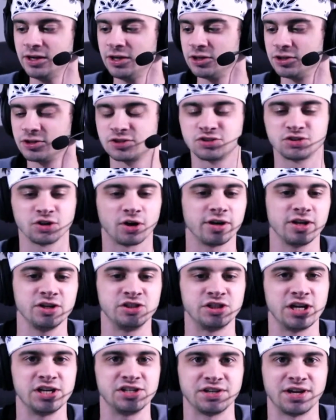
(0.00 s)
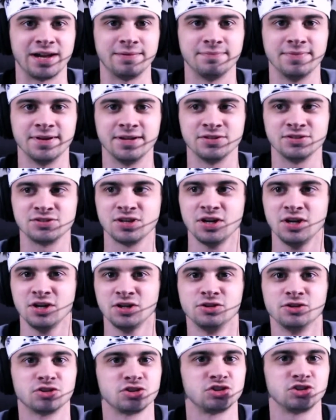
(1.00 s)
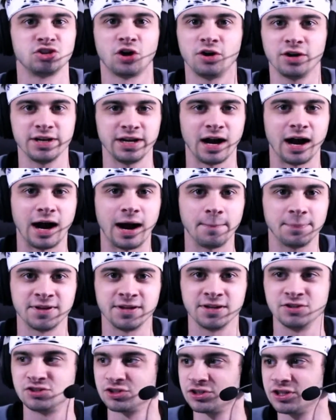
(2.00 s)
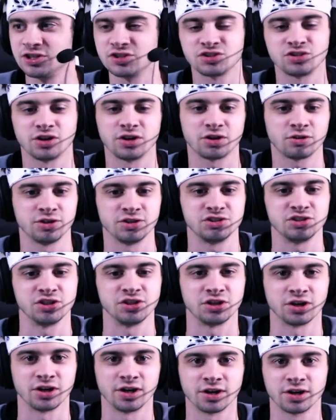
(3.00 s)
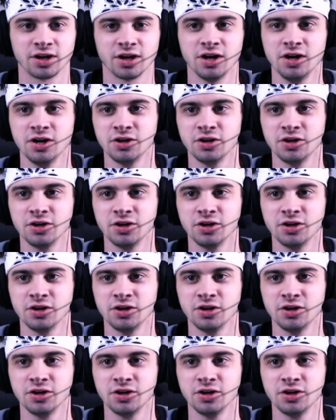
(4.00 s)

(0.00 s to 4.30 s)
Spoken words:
you're starting Chase Edmonds, you're starting Hopkins, you're going to start Christian Kirk,